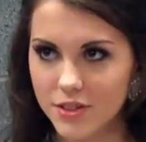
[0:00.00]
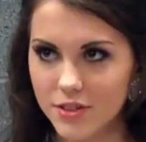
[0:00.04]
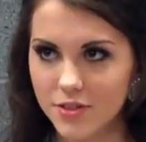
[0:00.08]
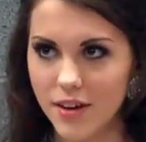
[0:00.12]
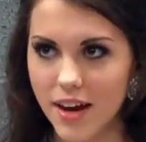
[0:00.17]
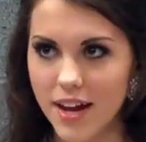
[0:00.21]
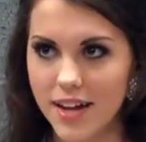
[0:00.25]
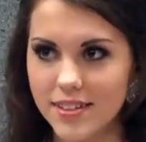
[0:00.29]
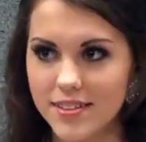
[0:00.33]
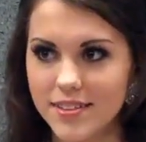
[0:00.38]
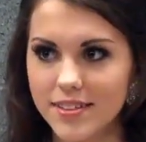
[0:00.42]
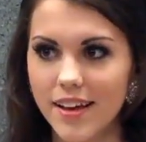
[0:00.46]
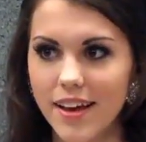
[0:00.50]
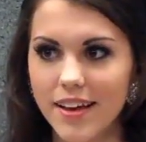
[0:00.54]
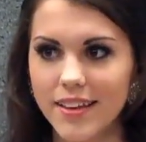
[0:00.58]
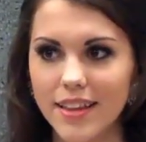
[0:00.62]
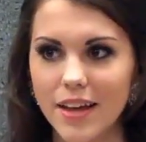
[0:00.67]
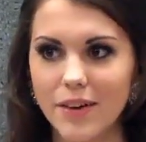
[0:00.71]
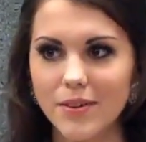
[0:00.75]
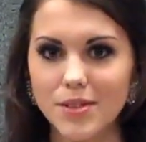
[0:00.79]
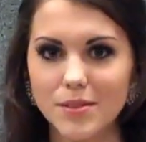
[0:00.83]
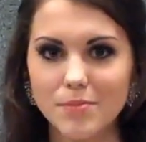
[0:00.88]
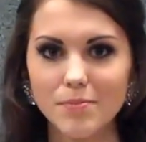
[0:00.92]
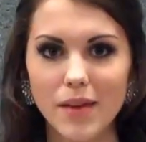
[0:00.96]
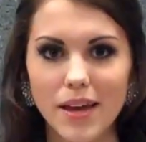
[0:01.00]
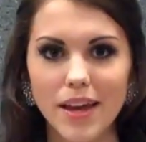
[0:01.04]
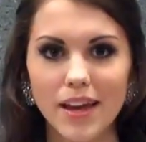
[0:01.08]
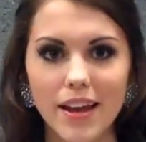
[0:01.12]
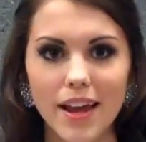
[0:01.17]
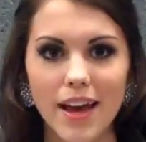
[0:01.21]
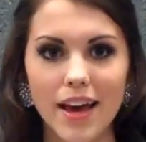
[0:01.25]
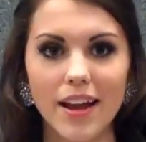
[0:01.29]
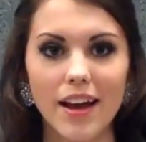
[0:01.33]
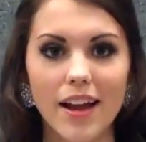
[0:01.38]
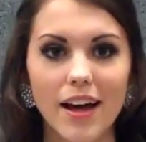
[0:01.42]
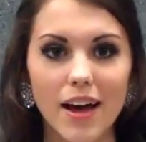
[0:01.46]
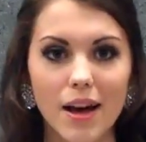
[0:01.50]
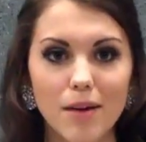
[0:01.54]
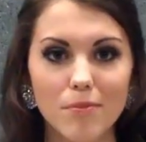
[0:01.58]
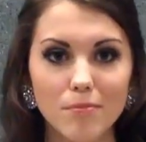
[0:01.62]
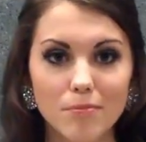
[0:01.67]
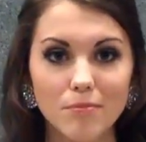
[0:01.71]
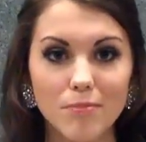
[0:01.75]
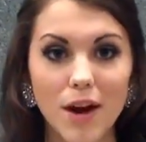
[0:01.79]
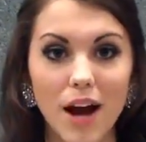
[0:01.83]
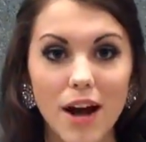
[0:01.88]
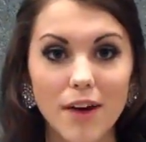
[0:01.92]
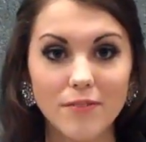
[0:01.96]
dress that was made at um,
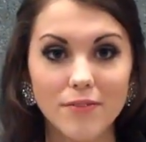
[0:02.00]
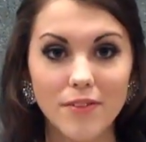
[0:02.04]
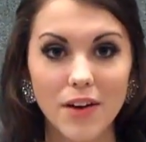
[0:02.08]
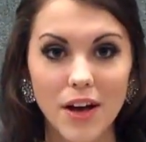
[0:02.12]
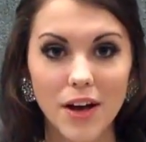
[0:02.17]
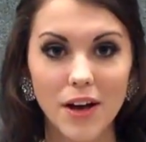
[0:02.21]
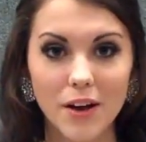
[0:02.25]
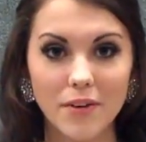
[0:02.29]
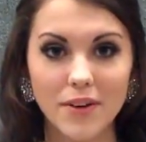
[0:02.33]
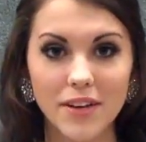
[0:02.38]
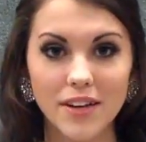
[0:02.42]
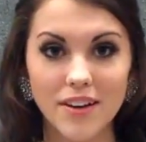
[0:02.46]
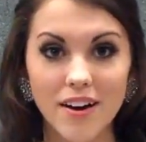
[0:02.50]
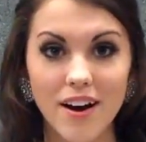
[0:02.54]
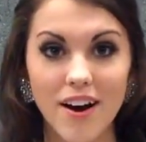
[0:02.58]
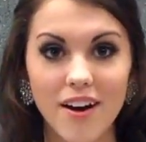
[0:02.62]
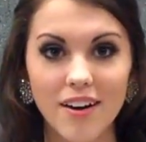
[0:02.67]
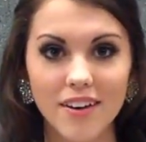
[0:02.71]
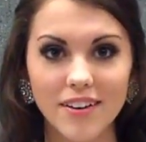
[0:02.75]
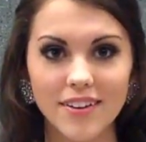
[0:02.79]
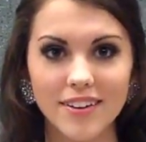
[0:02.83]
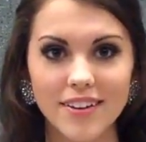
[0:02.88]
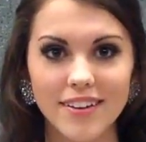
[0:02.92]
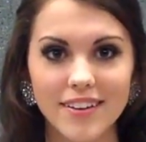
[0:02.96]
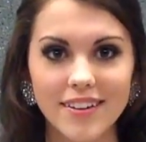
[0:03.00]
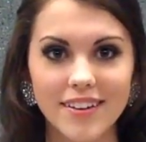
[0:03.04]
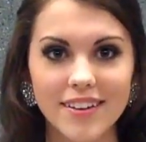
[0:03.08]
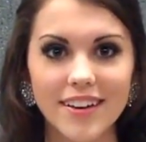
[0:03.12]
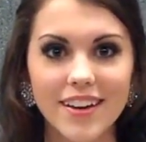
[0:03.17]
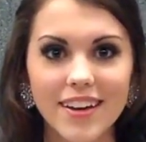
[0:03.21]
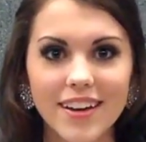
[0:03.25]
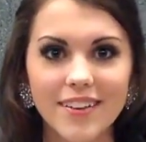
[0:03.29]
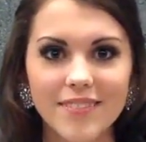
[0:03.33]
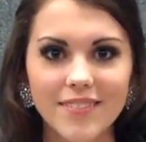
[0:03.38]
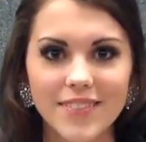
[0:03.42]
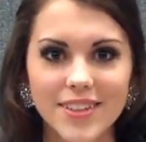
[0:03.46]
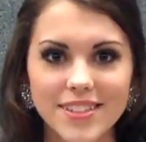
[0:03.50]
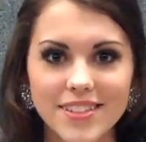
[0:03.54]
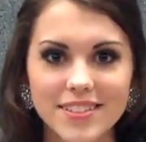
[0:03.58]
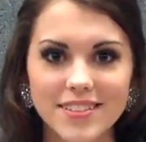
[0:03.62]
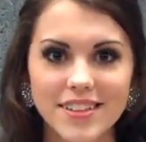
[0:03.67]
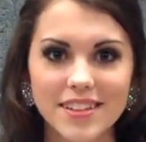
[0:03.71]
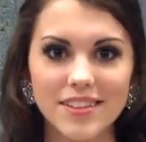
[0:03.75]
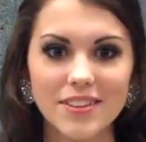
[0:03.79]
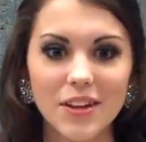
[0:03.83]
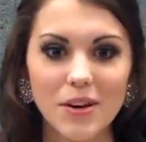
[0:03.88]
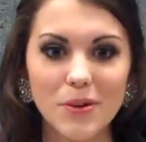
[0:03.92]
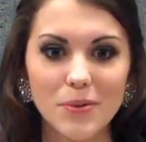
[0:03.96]
Bravo in Concord, which is
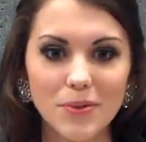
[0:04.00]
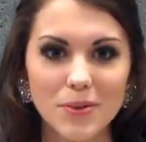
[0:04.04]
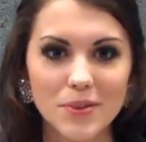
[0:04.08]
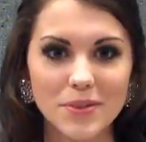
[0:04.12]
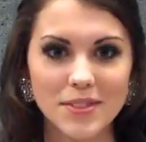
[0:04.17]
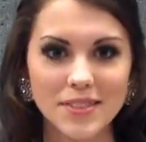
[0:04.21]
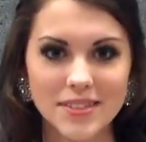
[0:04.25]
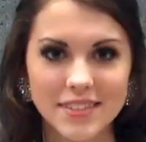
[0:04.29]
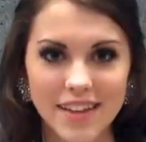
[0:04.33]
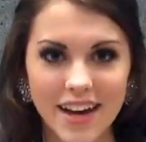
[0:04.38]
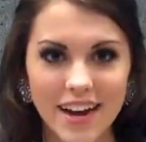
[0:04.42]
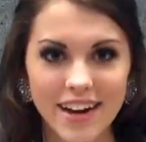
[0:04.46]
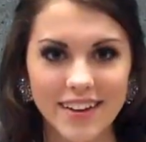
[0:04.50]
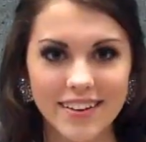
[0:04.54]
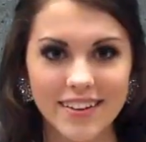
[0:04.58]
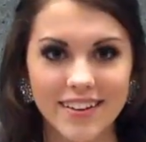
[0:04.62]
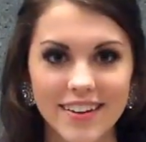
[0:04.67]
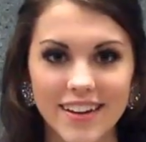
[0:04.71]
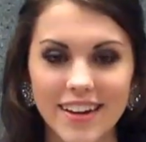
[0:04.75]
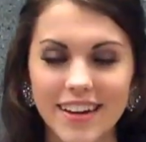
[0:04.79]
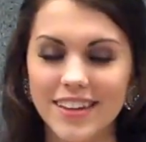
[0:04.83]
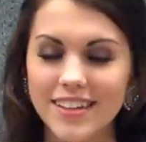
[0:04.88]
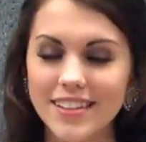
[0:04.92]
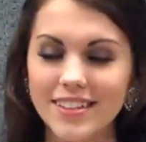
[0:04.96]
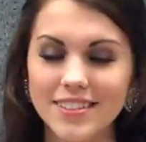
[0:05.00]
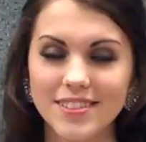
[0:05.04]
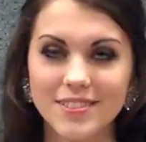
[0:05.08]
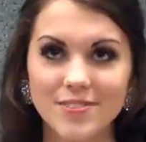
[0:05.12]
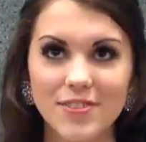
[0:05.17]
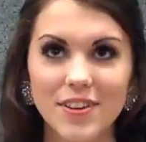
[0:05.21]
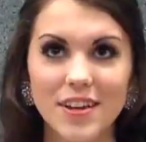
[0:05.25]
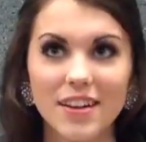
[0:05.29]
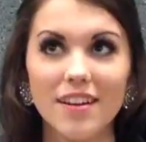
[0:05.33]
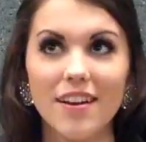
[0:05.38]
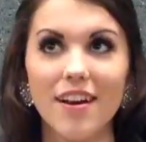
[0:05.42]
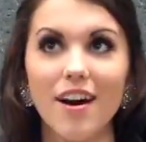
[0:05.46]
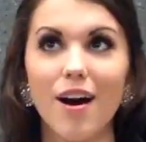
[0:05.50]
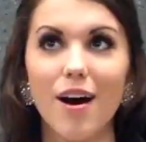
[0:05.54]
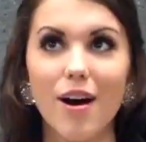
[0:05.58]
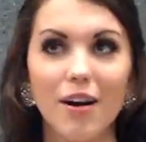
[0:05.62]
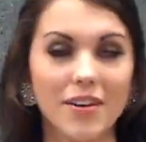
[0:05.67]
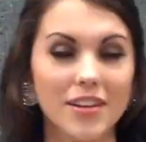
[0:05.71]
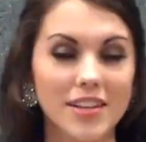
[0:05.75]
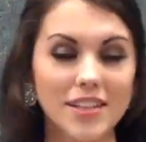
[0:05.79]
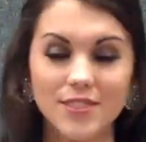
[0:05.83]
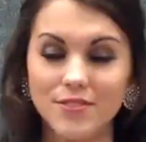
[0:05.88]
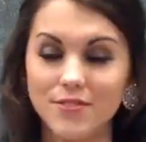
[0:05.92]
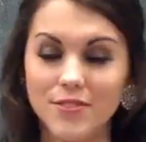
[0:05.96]
a local designer, and he's phenomenal.
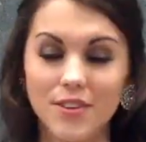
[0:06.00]
He's